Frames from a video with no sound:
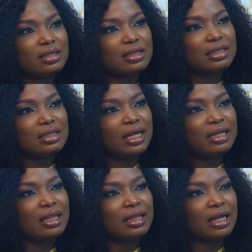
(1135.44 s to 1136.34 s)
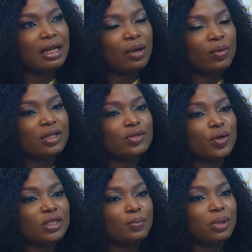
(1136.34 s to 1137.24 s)
decided that I wanted to
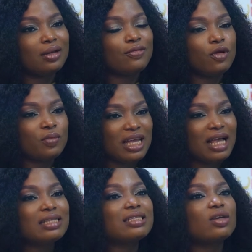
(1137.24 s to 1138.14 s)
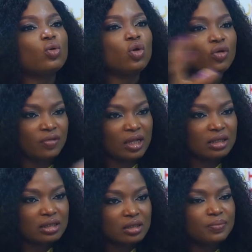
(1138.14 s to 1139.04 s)
create a platform that answered all of that,